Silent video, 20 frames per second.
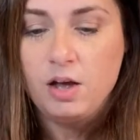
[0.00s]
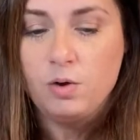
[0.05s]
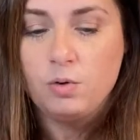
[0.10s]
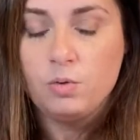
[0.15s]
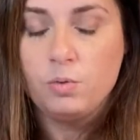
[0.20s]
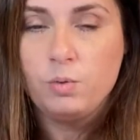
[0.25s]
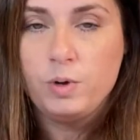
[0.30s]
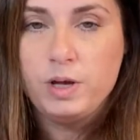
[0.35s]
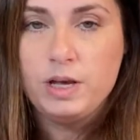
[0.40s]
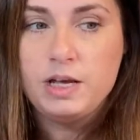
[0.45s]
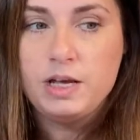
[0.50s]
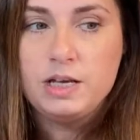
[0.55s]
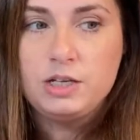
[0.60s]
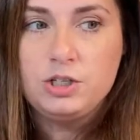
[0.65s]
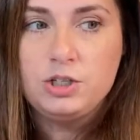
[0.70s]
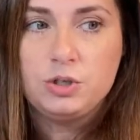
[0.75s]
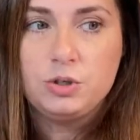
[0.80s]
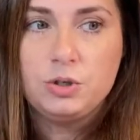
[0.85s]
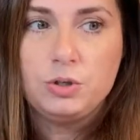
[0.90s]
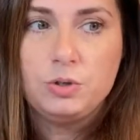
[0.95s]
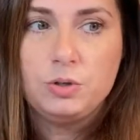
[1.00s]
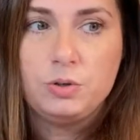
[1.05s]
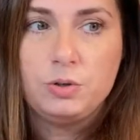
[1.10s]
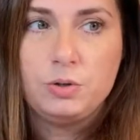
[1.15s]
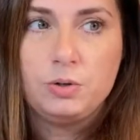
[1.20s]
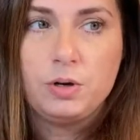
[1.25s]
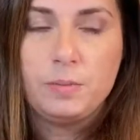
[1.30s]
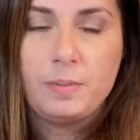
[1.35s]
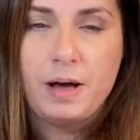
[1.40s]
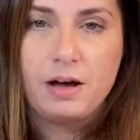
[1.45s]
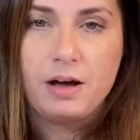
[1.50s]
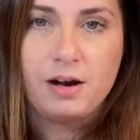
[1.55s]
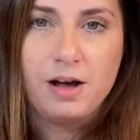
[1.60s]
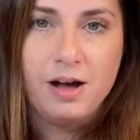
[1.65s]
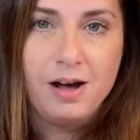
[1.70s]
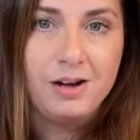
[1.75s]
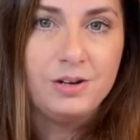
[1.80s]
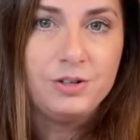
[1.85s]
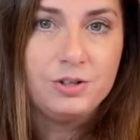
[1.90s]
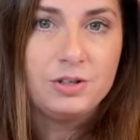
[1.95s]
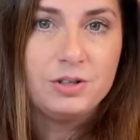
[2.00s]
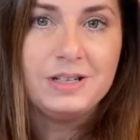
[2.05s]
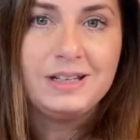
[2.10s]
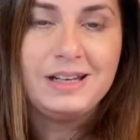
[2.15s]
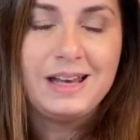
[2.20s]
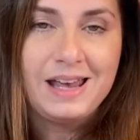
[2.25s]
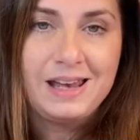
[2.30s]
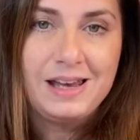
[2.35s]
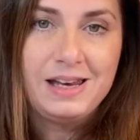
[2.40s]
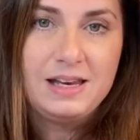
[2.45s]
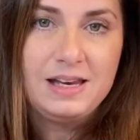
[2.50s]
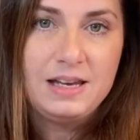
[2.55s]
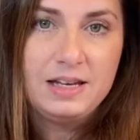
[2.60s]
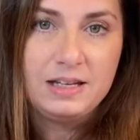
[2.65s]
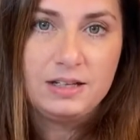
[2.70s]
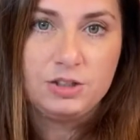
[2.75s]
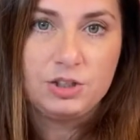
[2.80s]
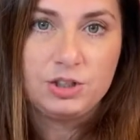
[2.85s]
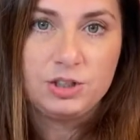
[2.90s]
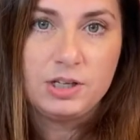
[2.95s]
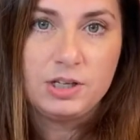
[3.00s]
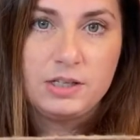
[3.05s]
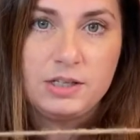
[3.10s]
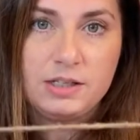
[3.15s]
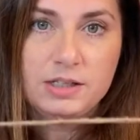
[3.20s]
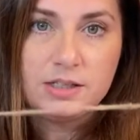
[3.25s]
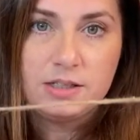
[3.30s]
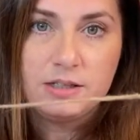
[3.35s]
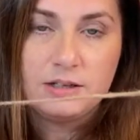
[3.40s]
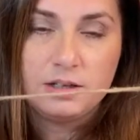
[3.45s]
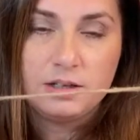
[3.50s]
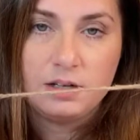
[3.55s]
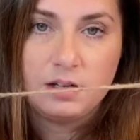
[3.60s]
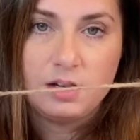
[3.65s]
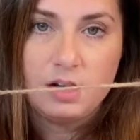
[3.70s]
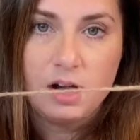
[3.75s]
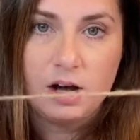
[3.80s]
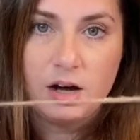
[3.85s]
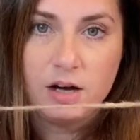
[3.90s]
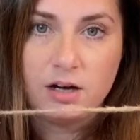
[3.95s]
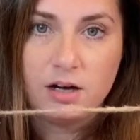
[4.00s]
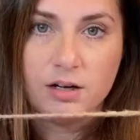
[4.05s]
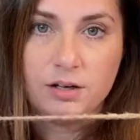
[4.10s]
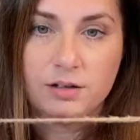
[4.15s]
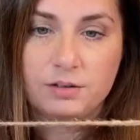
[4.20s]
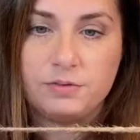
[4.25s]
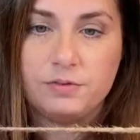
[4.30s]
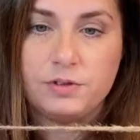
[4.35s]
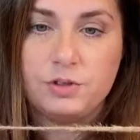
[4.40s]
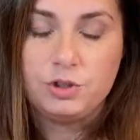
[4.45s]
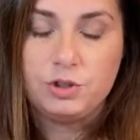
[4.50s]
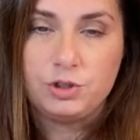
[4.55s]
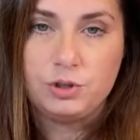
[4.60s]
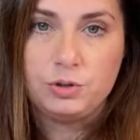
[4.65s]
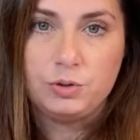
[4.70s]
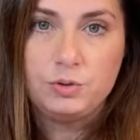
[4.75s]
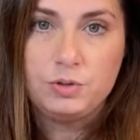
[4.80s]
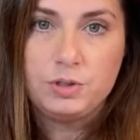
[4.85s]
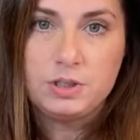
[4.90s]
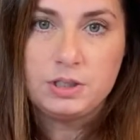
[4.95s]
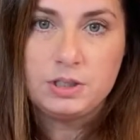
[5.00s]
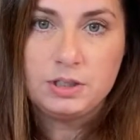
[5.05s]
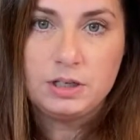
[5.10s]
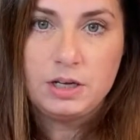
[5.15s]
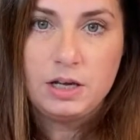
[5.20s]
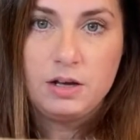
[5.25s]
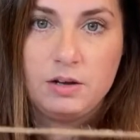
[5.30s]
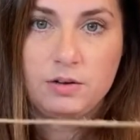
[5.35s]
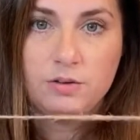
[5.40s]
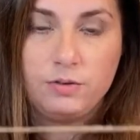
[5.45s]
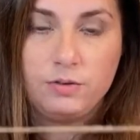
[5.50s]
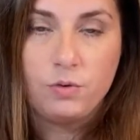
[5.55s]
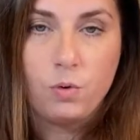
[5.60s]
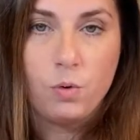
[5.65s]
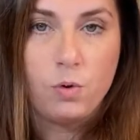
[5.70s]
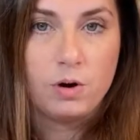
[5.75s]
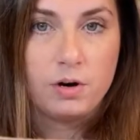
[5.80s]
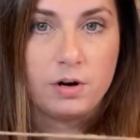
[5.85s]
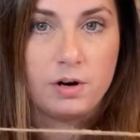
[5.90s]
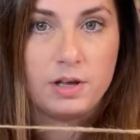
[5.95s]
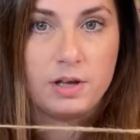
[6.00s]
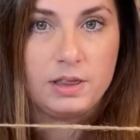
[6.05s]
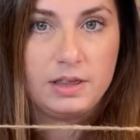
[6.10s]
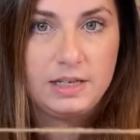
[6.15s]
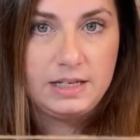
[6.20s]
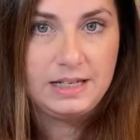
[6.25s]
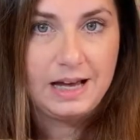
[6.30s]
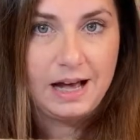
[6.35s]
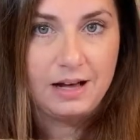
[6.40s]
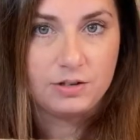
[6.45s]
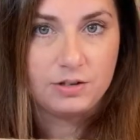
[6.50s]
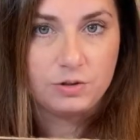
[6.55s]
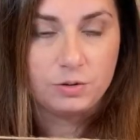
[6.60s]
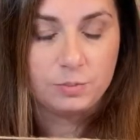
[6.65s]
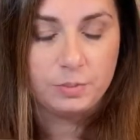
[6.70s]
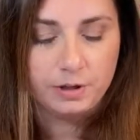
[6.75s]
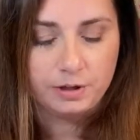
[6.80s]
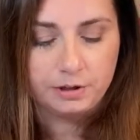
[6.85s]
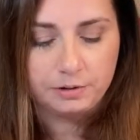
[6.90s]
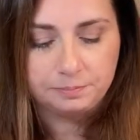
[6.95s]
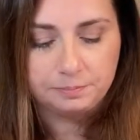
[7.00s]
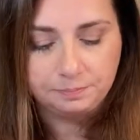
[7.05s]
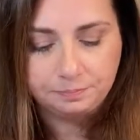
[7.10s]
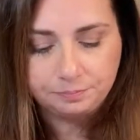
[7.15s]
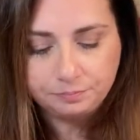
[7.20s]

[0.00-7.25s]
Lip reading: we do about 180 inches of jute for the tassel part.